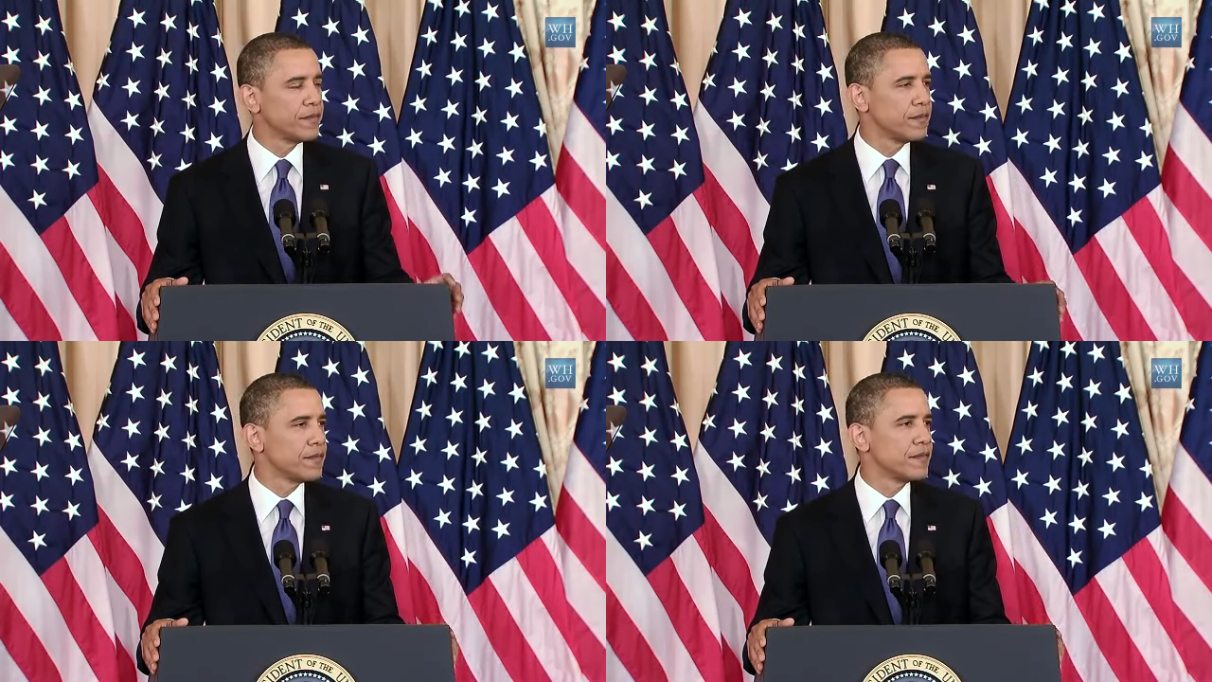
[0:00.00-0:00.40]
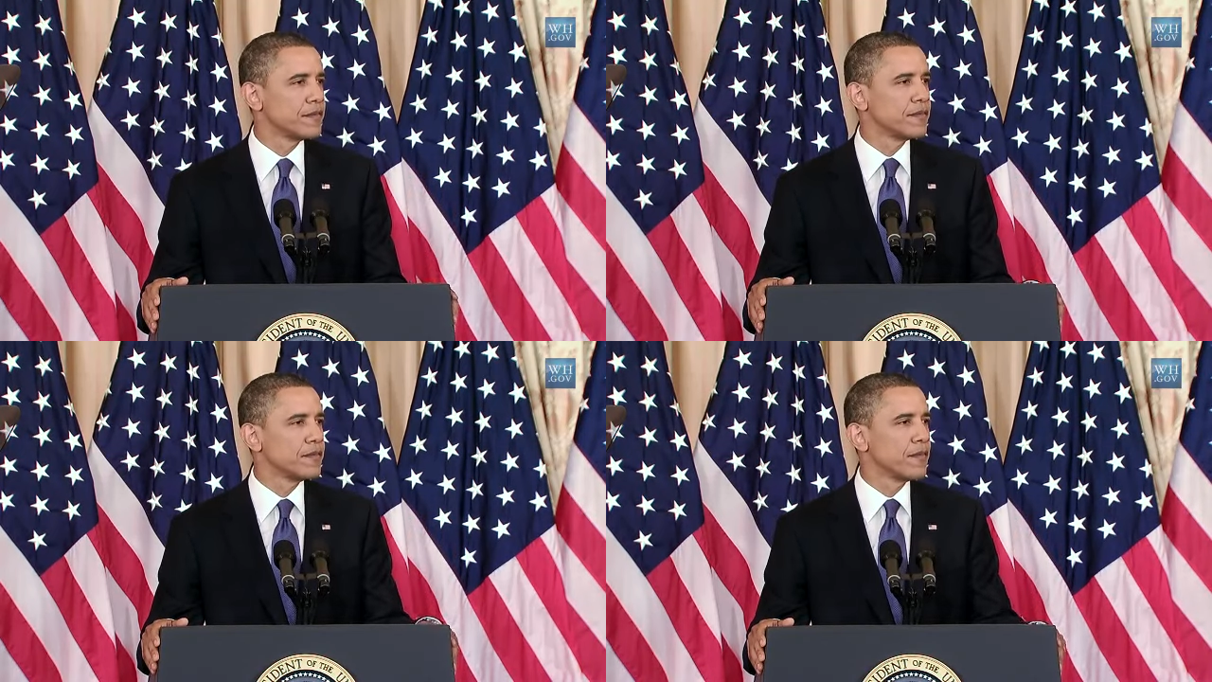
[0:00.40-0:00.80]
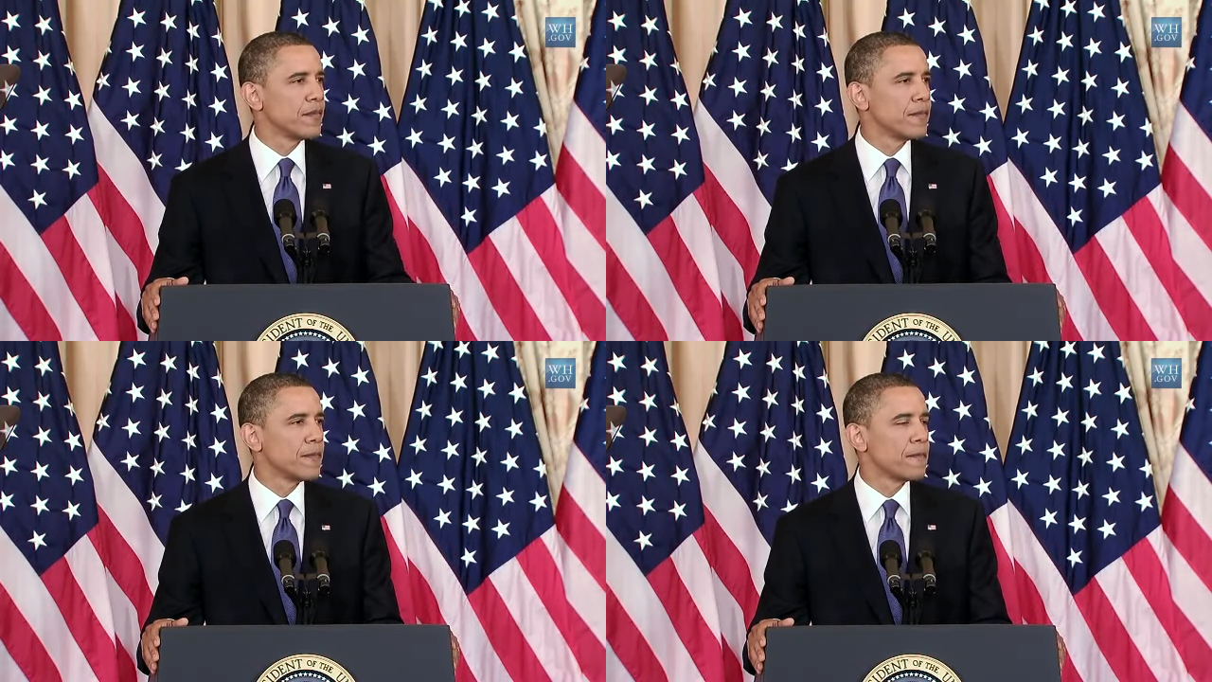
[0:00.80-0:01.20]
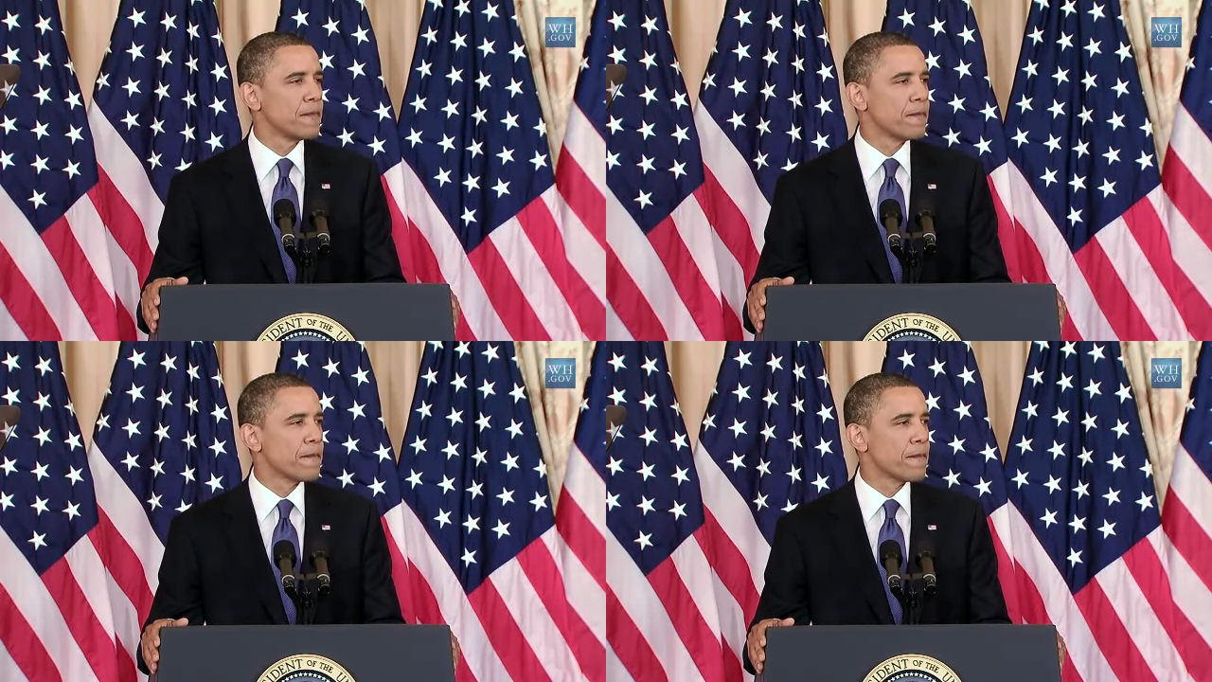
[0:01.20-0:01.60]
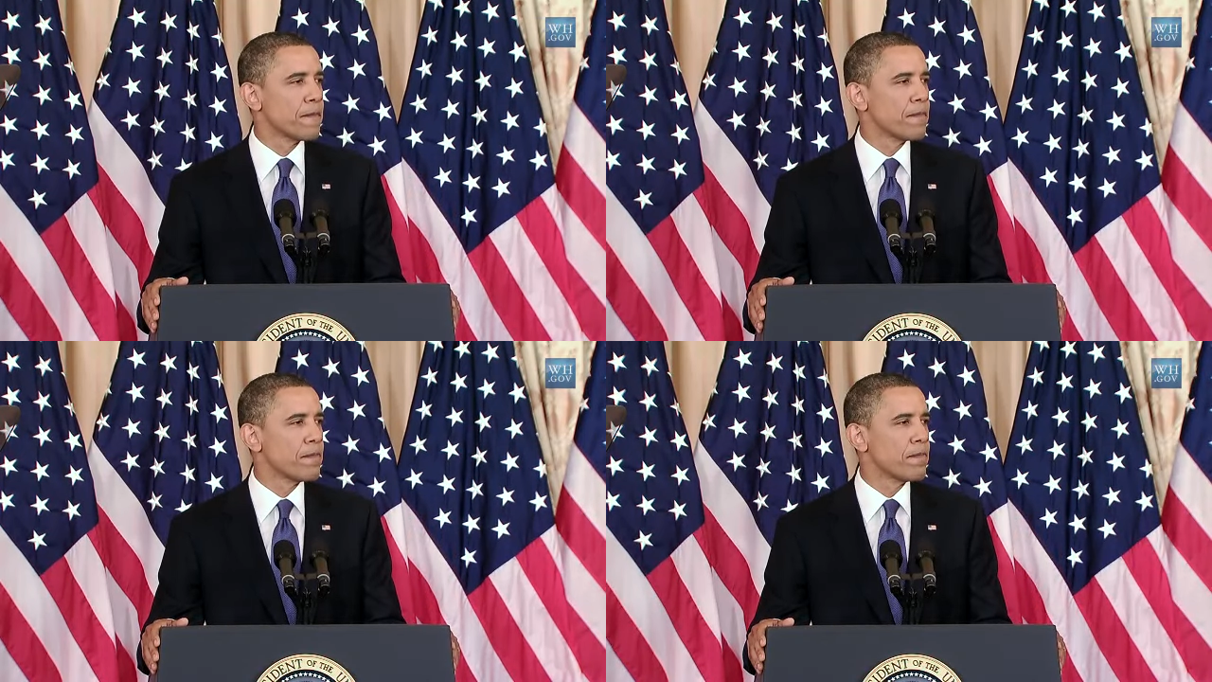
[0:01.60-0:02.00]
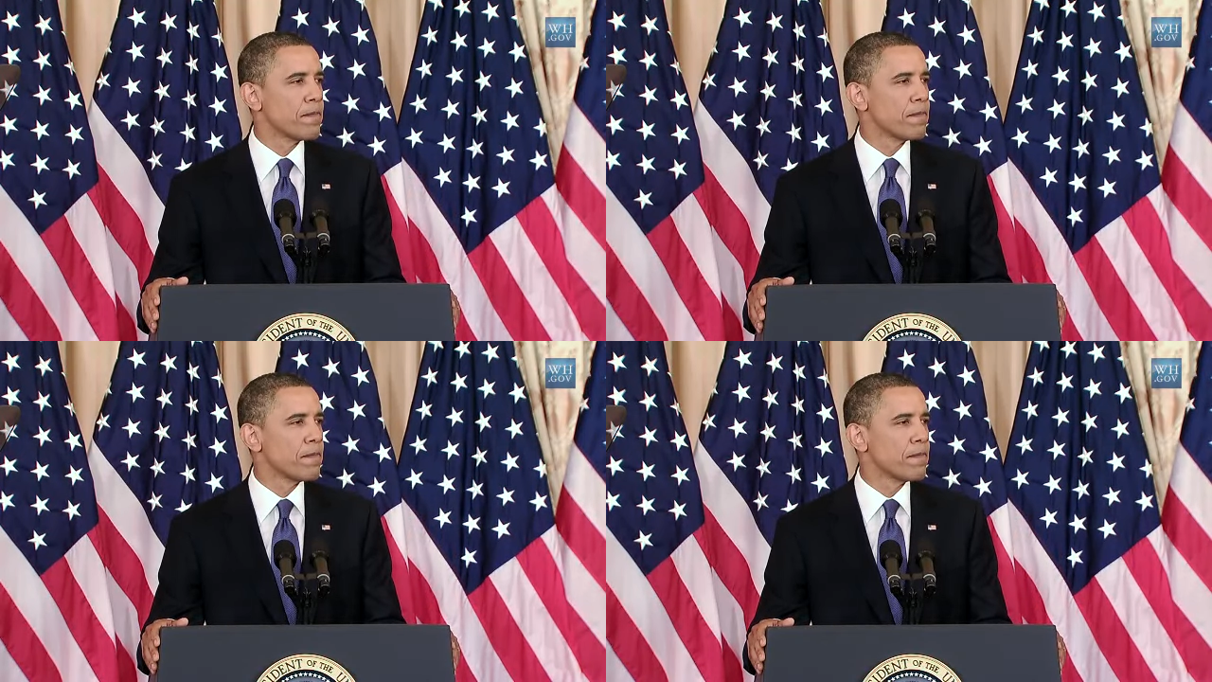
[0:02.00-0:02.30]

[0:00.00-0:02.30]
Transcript: (silence)